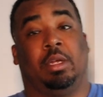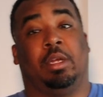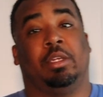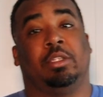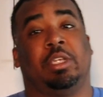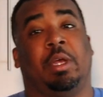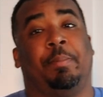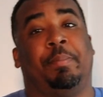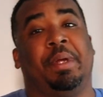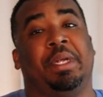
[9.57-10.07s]

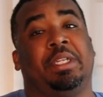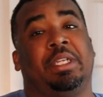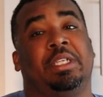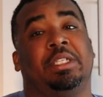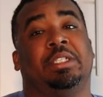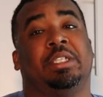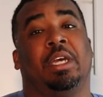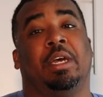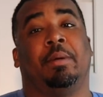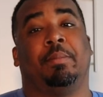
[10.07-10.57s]
So I picked
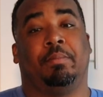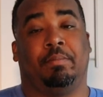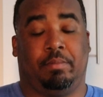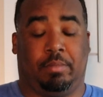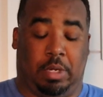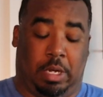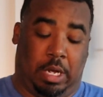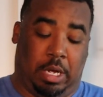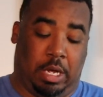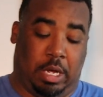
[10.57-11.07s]
these up,
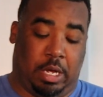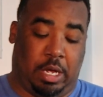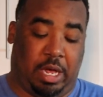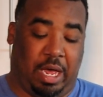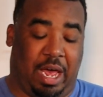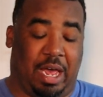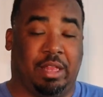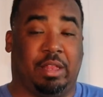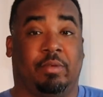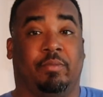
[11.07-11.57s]

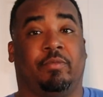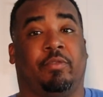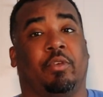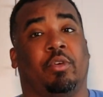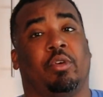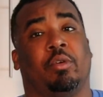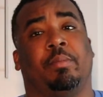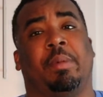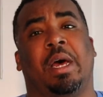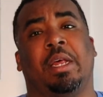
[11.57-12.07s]
had them
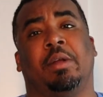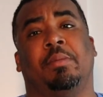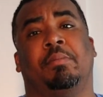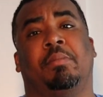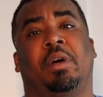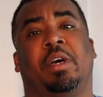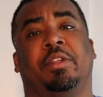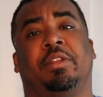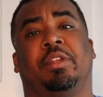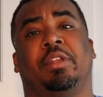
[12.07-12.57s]
for about a
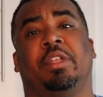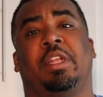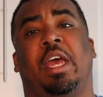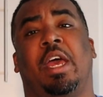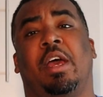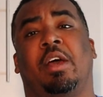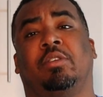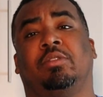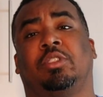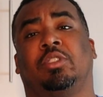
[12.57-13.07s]
month now.